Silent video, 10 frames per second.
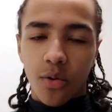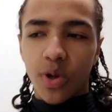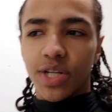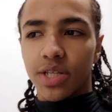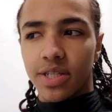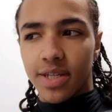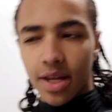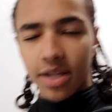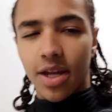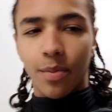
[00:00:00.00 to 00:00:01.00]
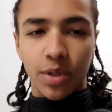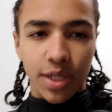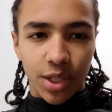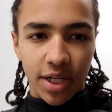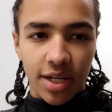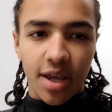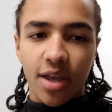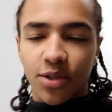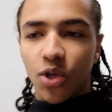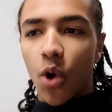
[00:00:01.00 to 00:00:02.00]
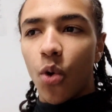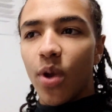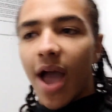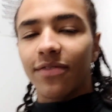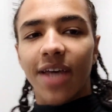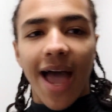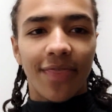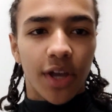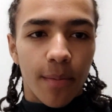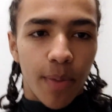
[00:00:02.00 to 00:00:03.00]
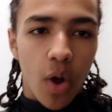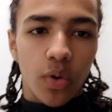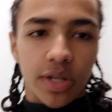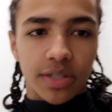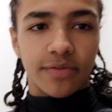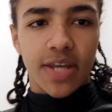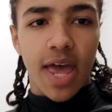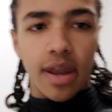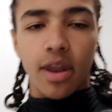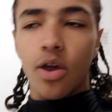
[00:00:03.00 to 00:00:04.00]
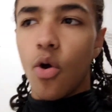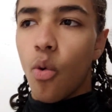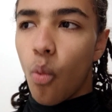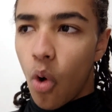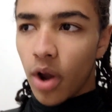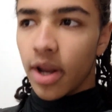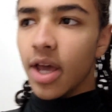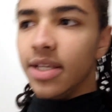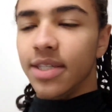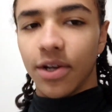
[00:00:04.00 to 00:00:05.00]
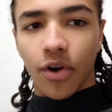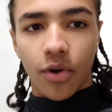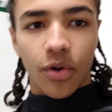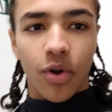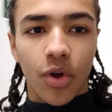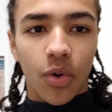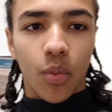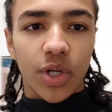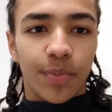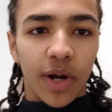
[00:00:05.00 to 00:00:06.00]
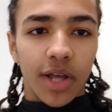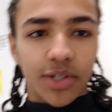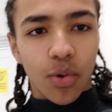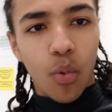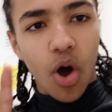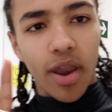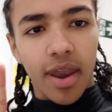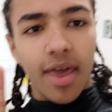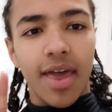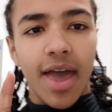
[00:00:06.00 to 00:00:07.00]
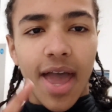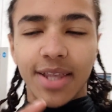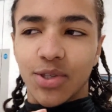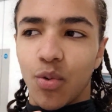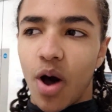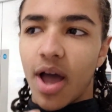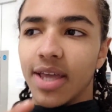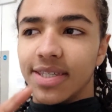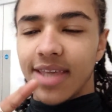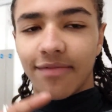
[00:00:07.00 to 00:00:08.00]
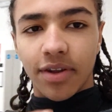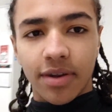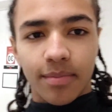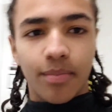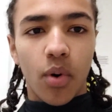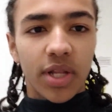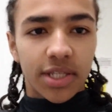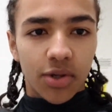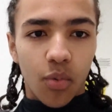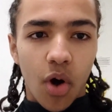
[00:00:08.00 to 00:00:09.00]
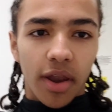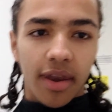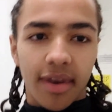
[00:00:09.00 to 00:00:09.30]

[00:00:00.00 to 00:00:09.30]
which is still a double digit. So we have to add the components of 10, 1 and 0, which bring us to 1, hence why 7 points to 1.